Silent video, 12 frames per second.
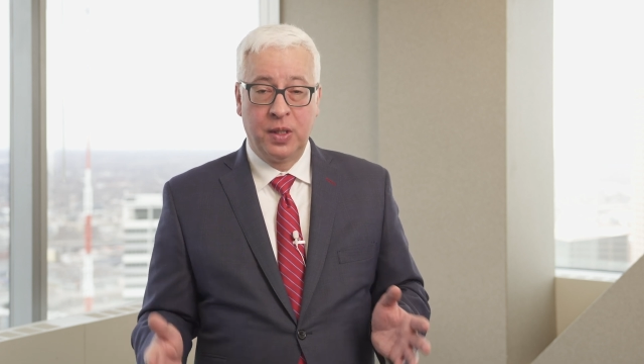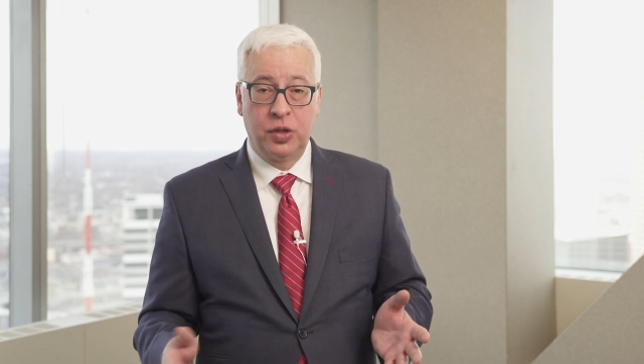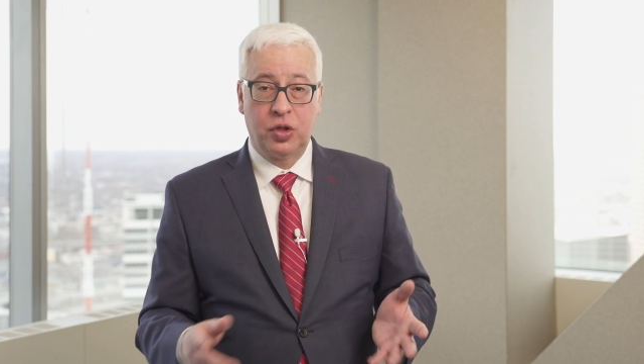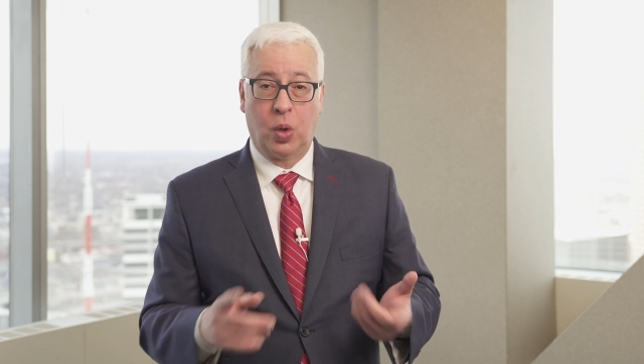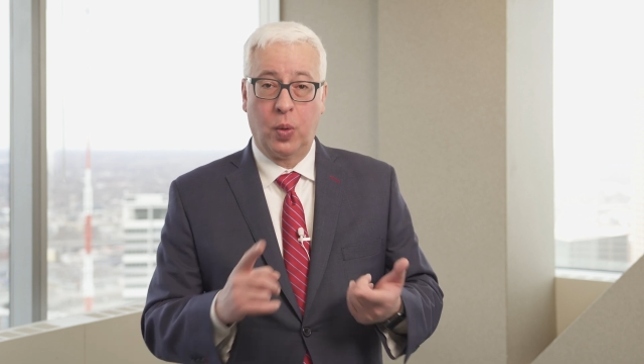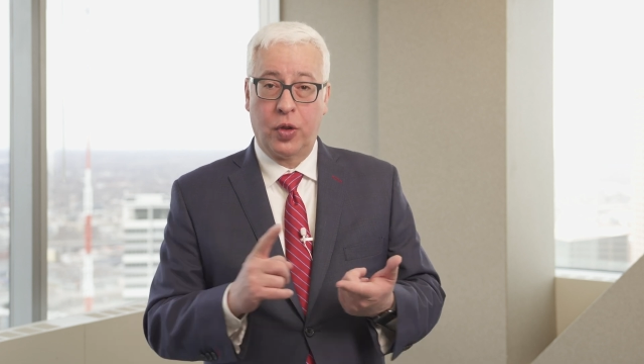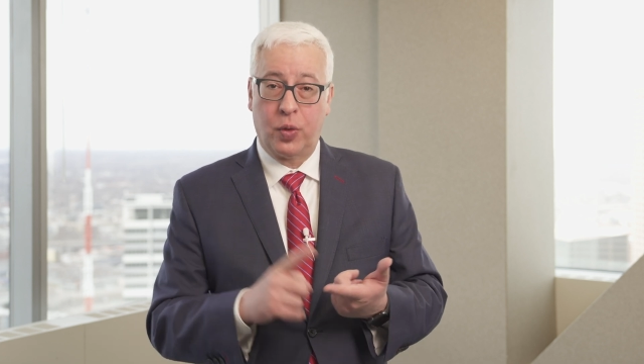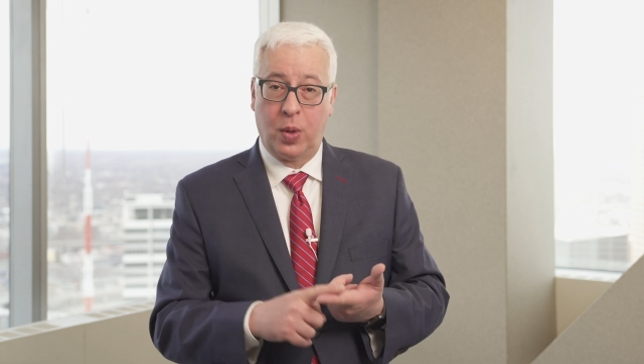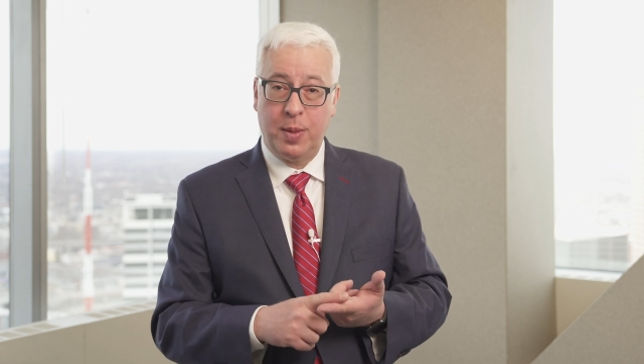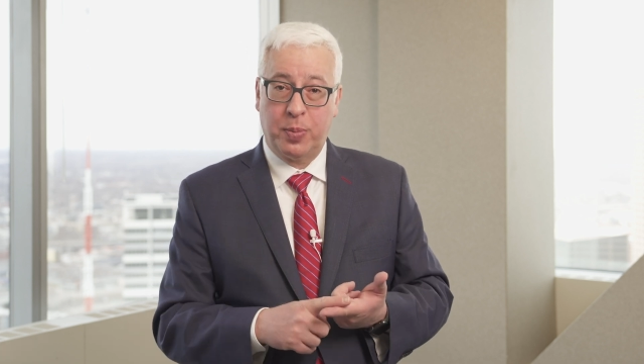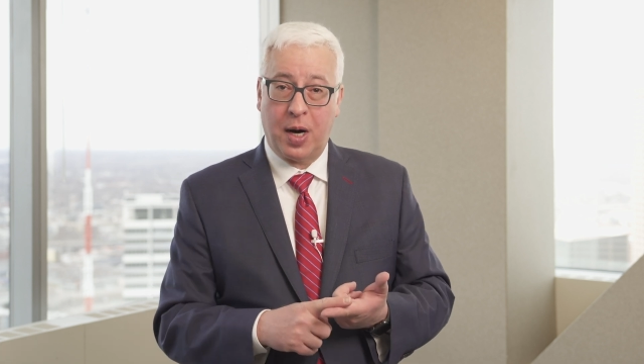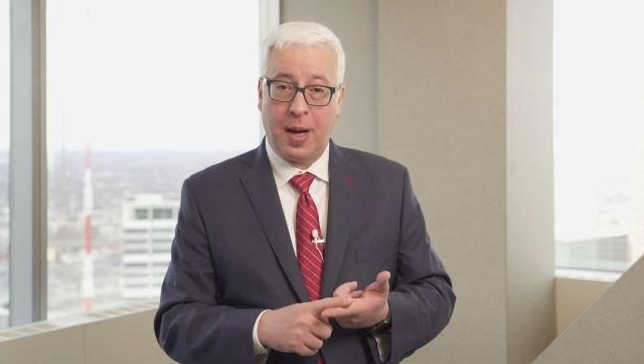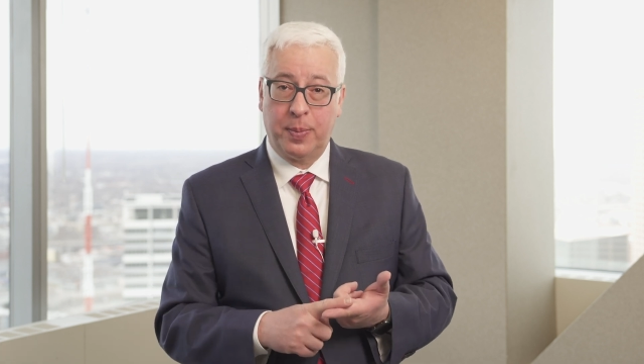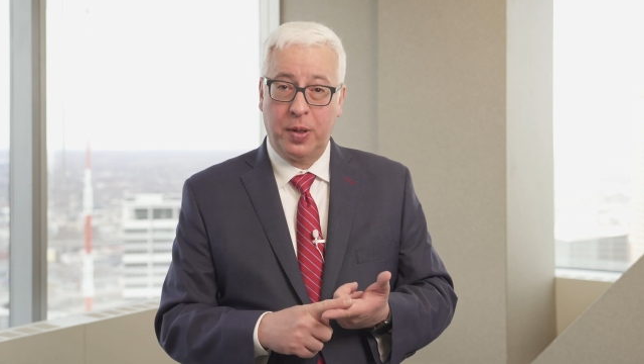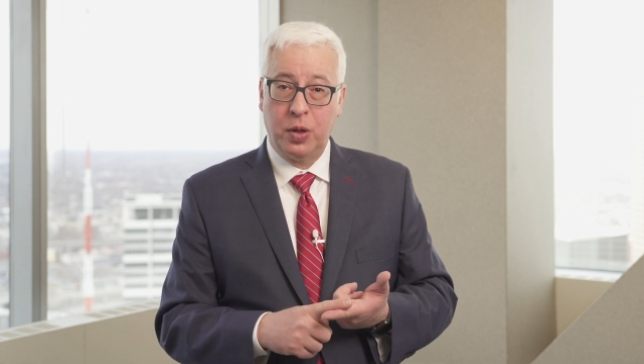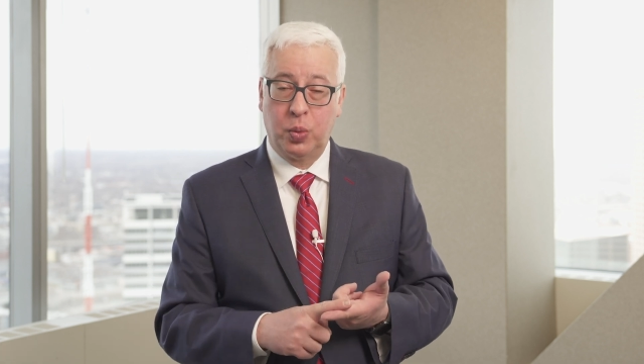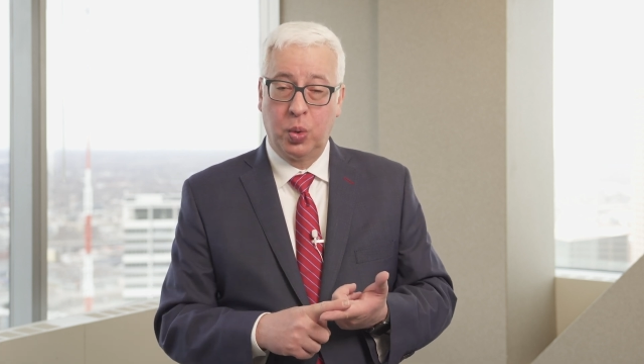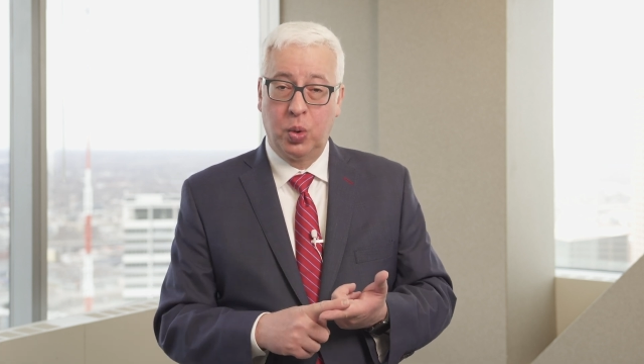So
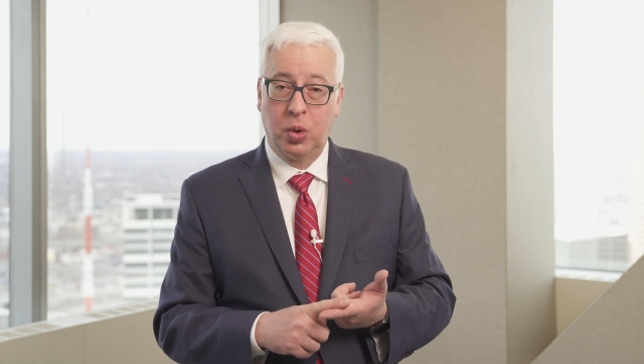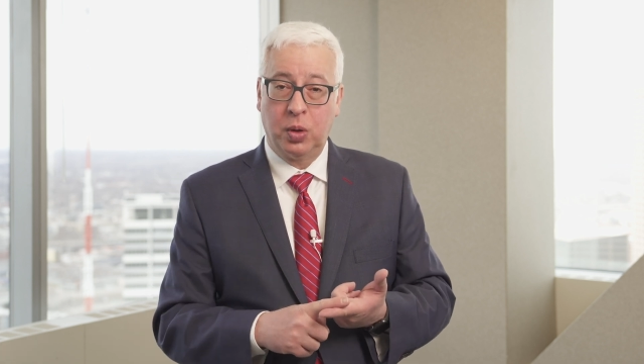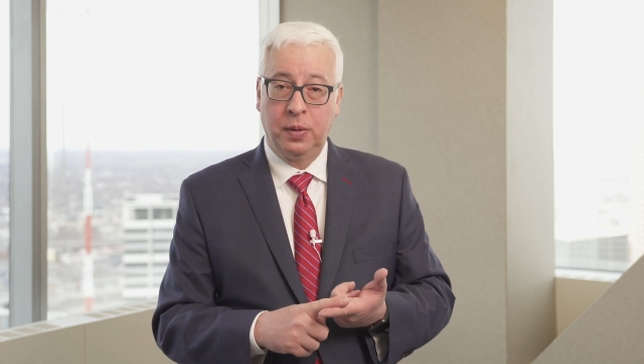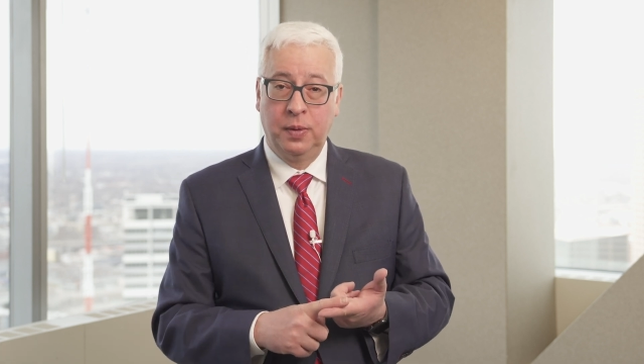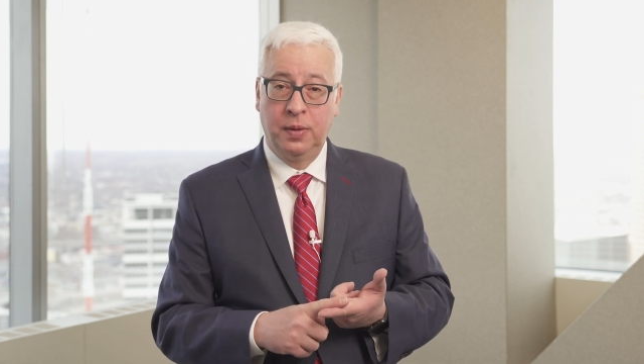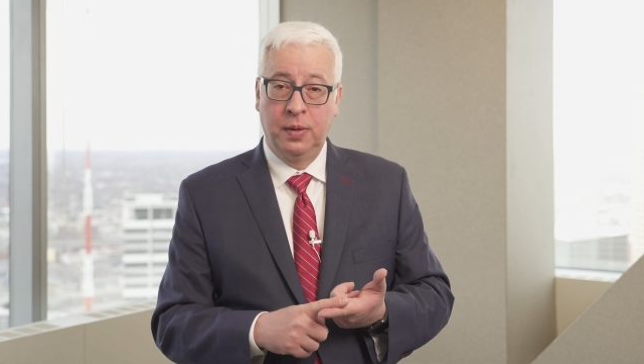3-property rule,